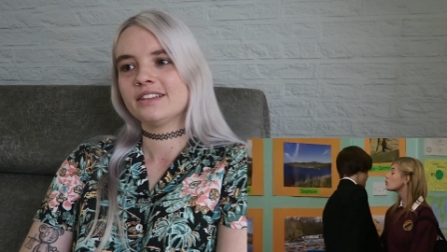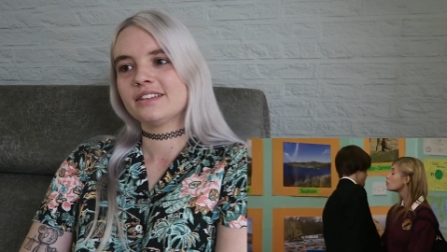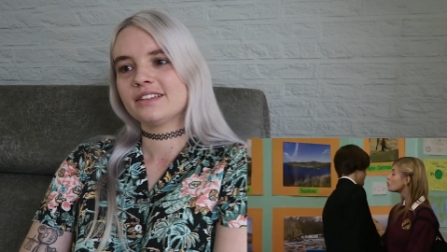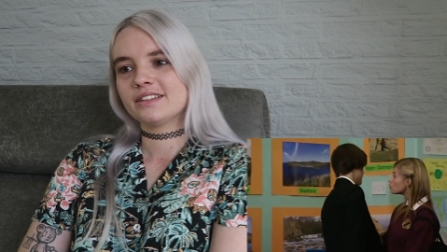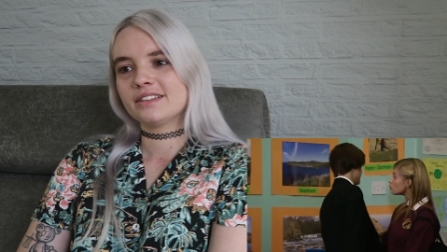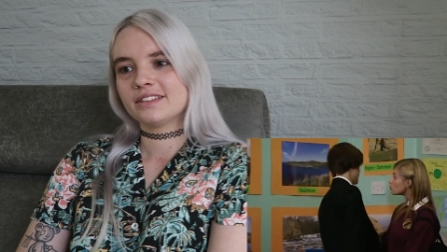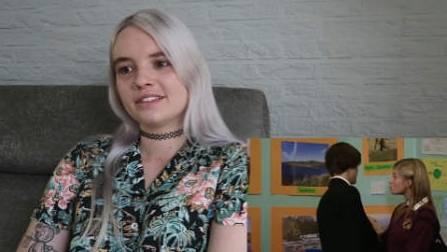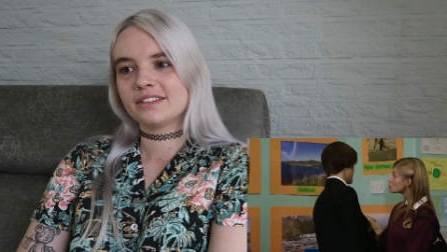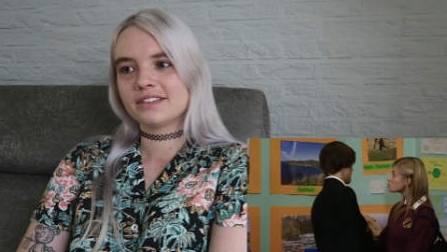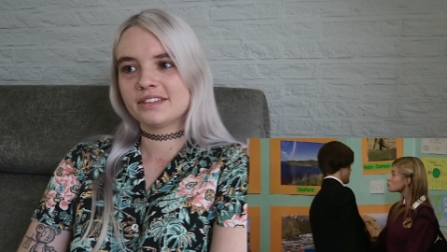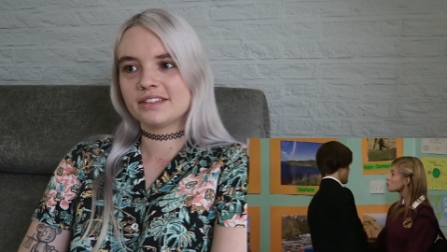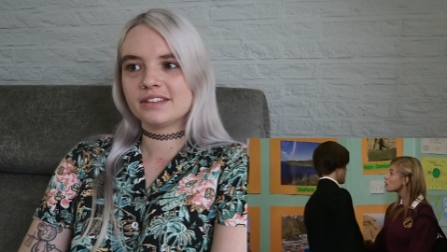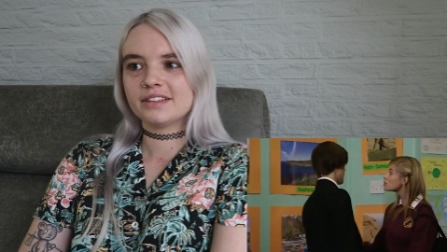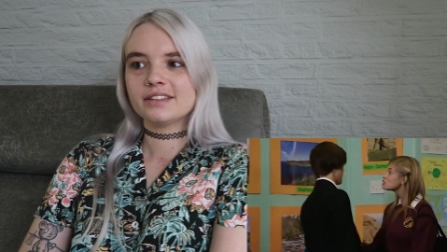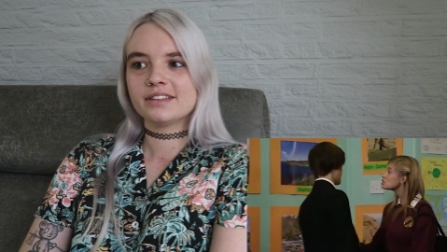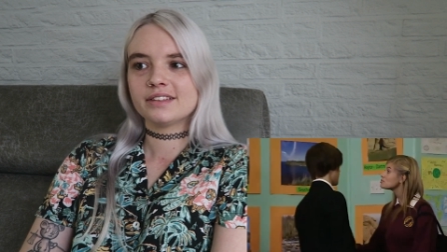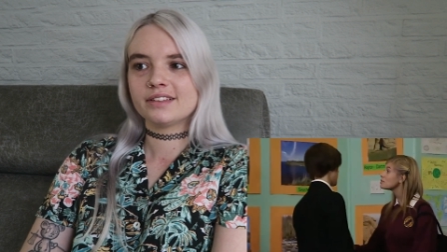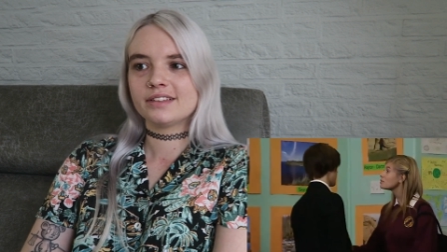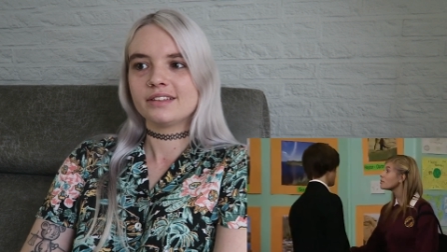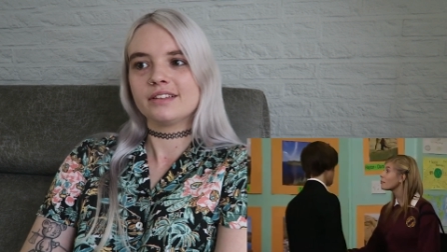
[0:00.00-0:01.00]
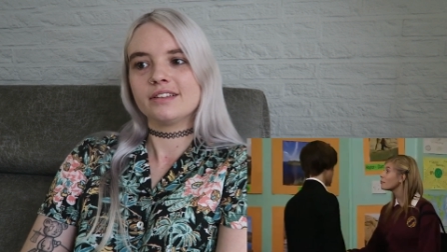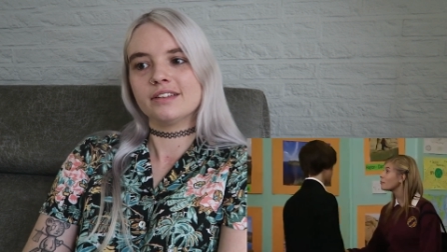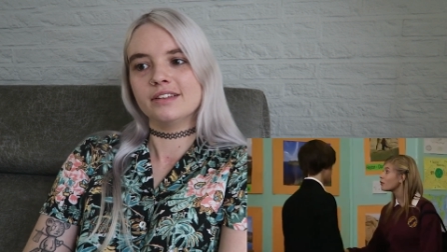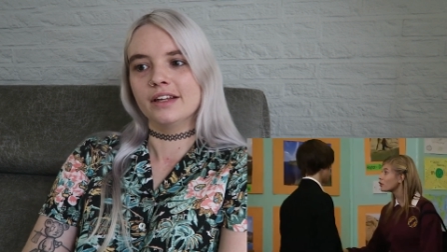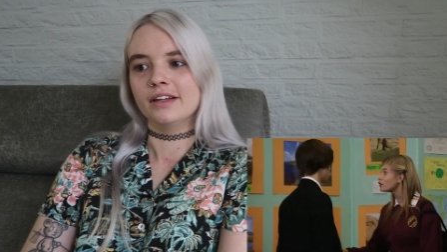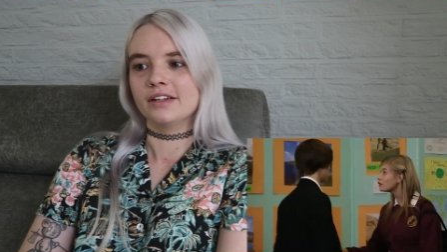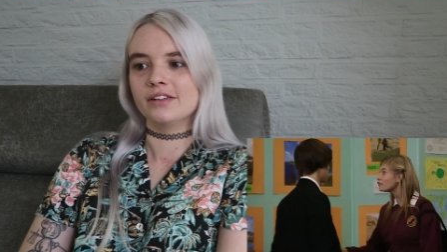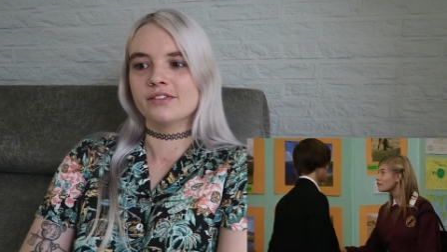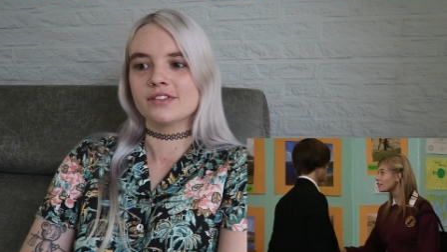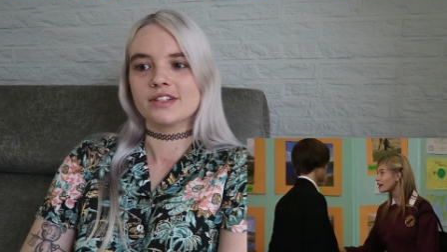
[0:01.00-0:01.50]
You're supposed to be my
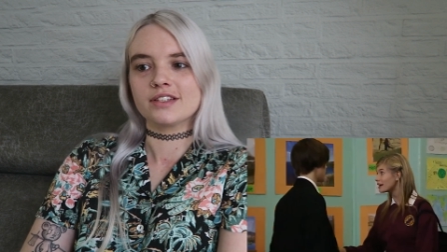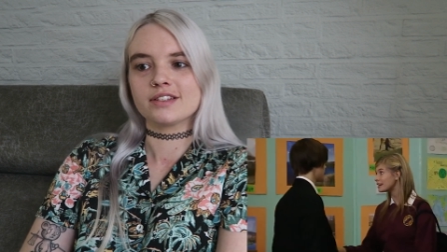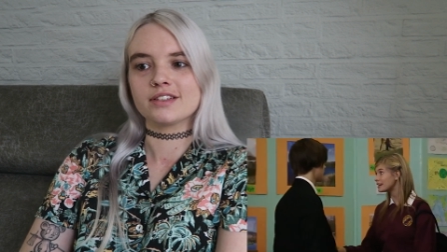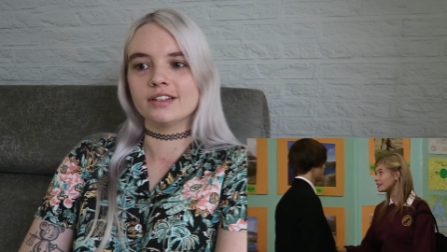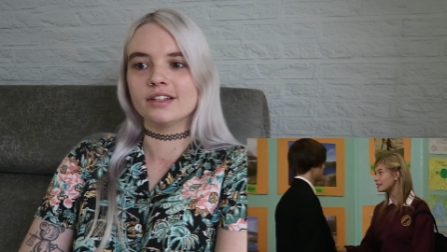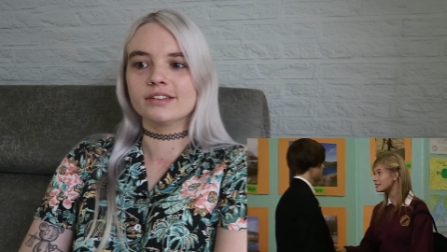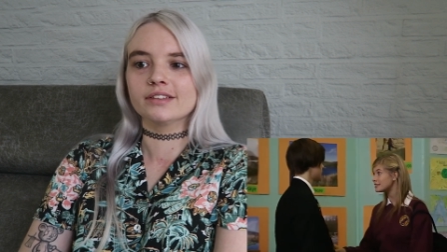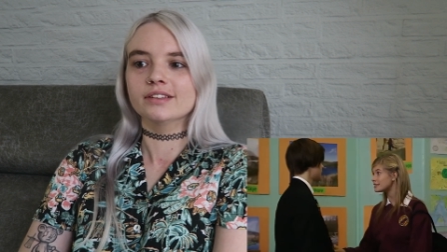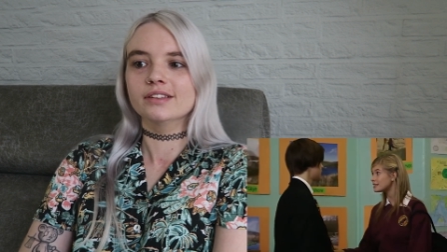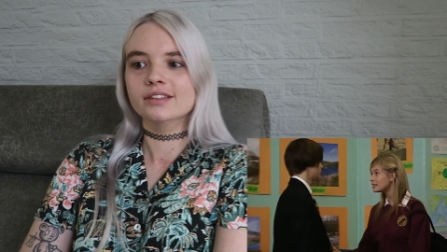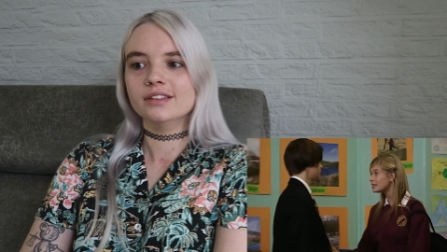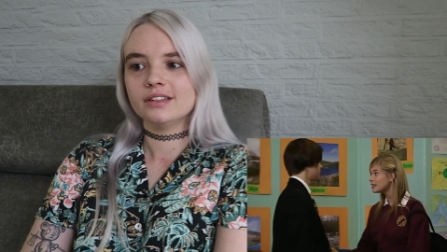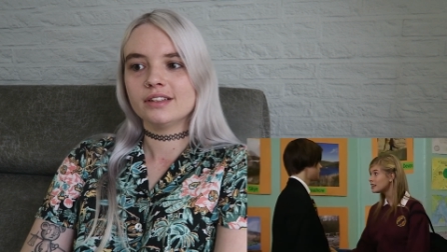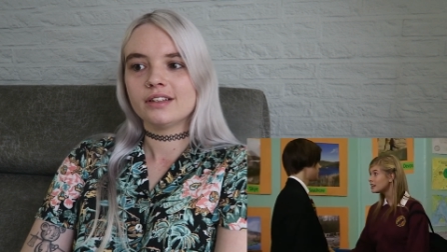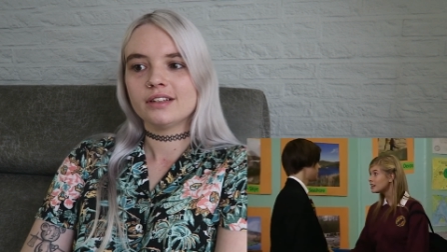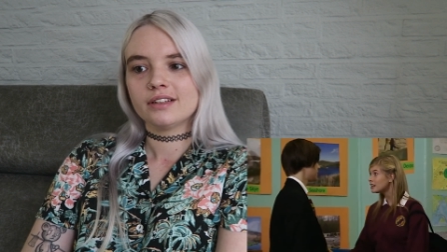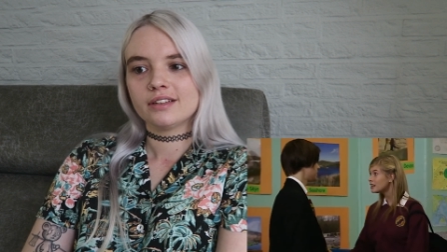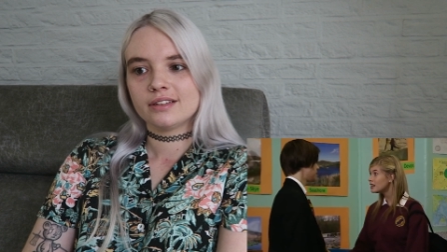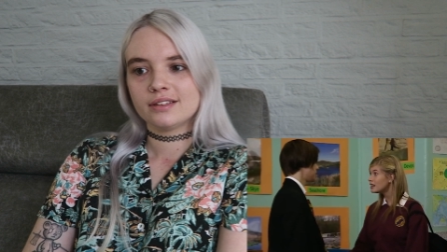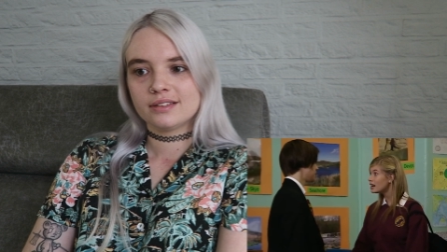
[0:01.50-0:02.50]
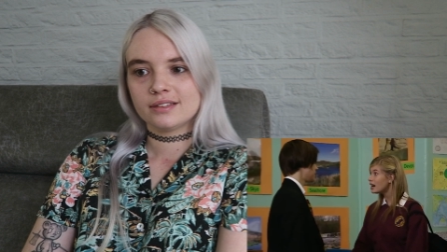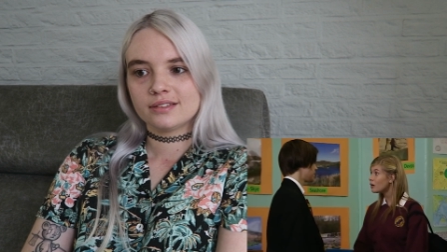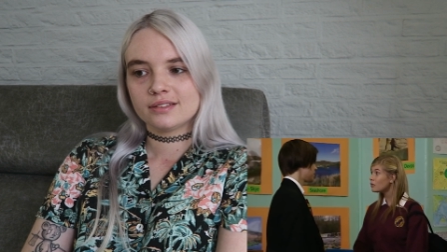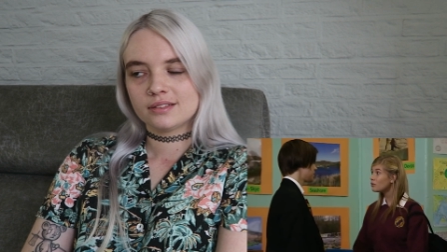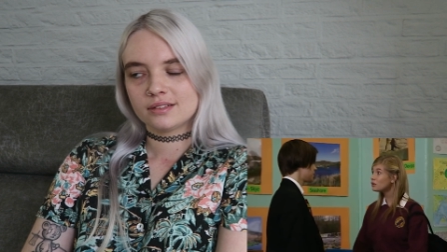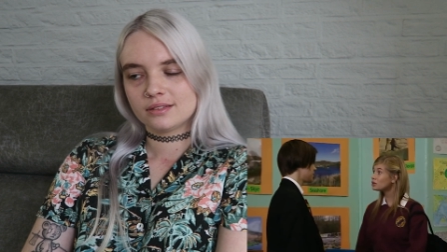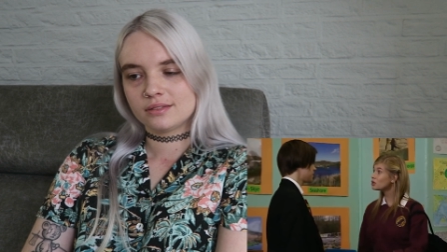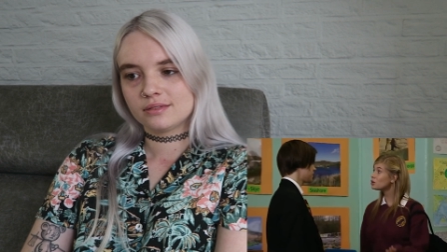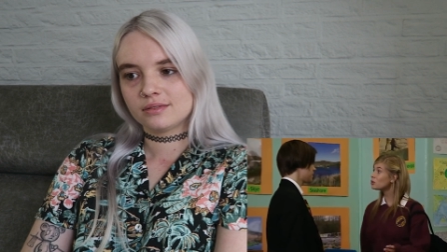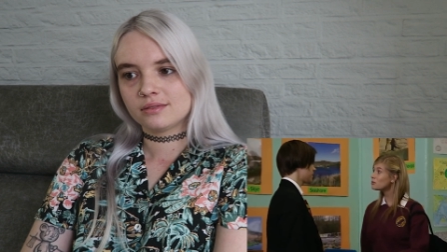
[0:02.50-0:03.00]
Not even subtle.
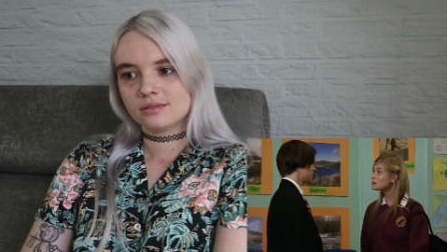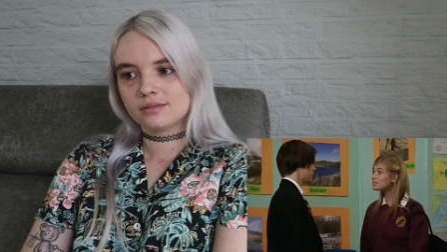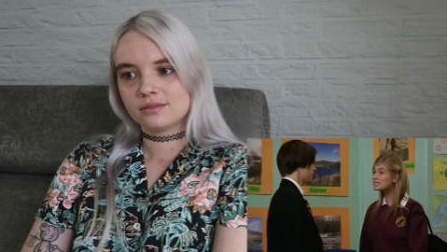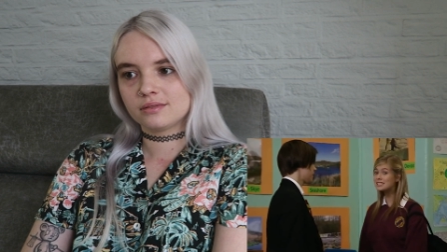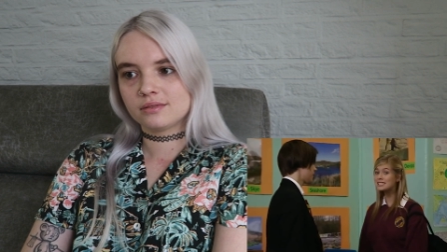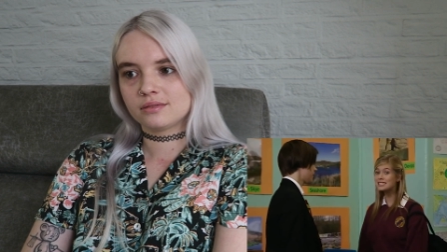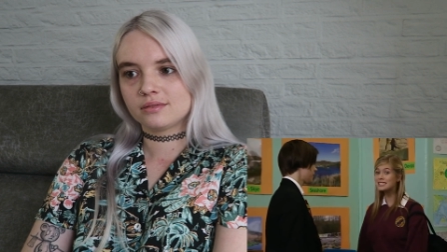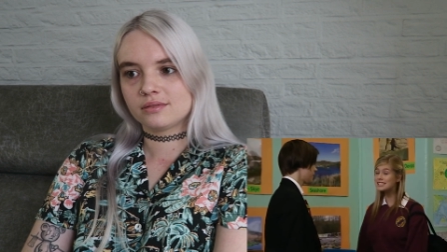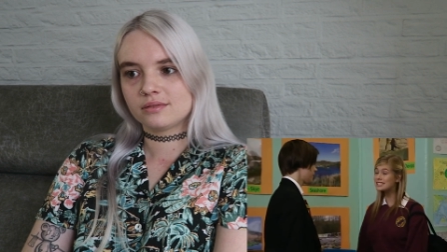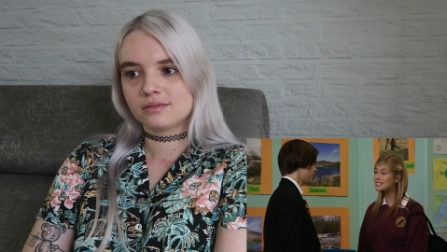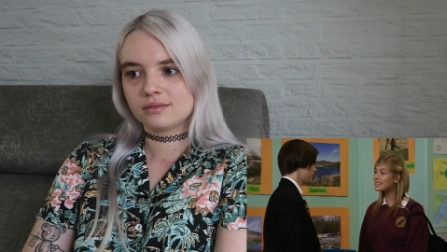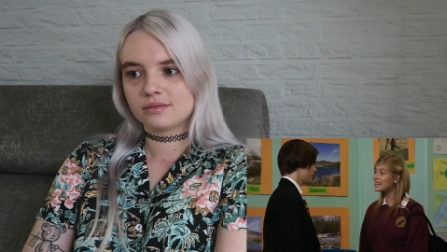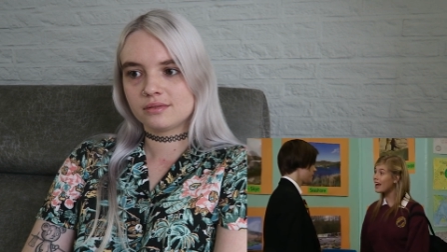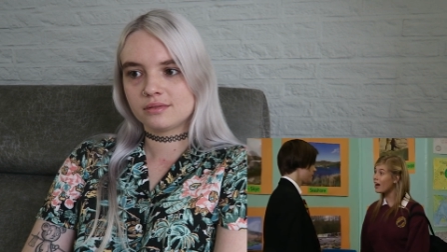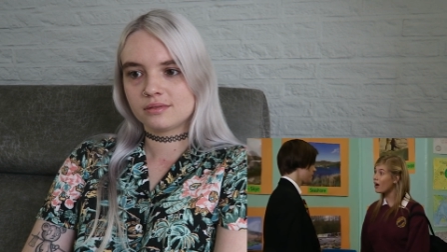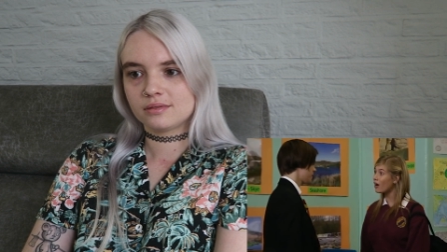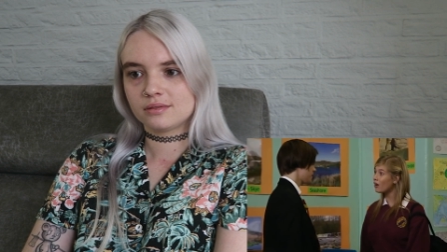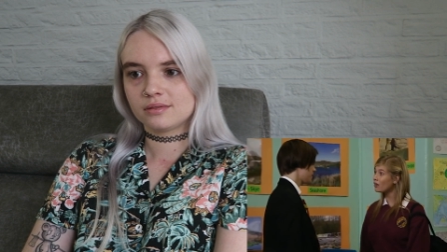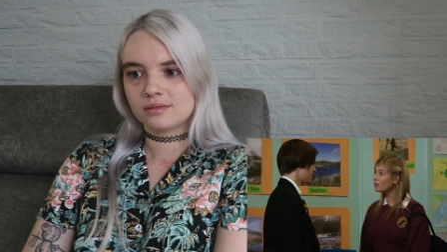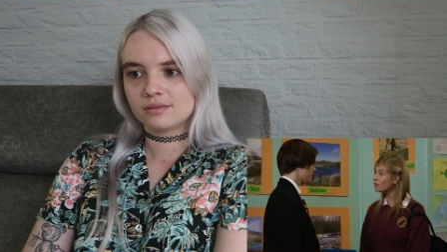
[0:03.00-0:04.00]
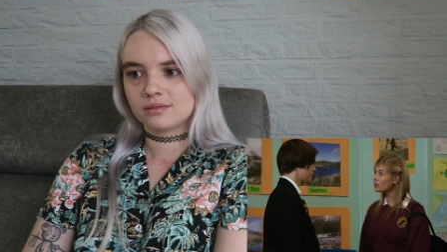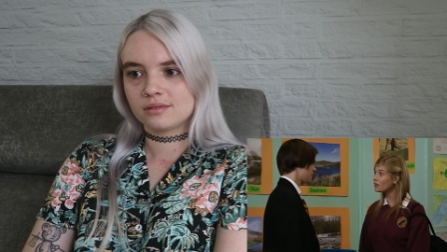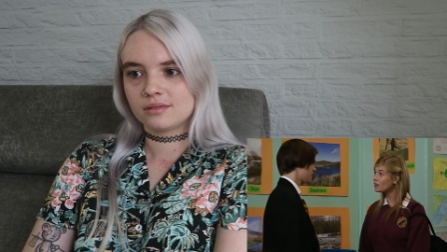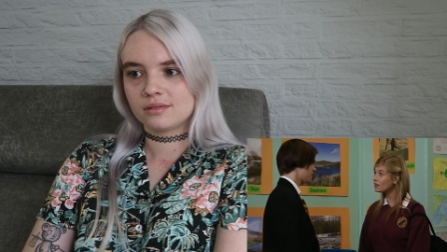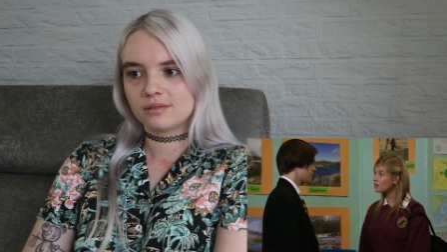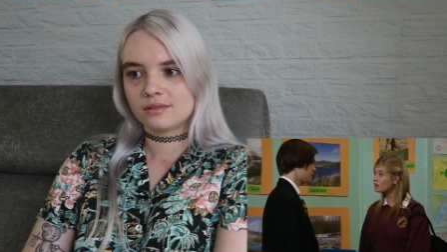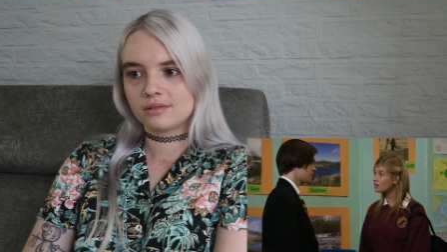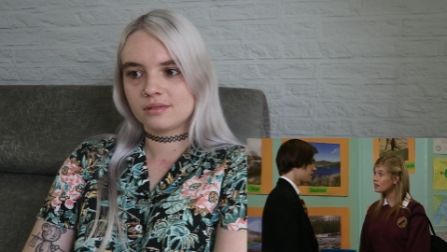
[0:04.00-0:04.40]
I want you and my sister to get on.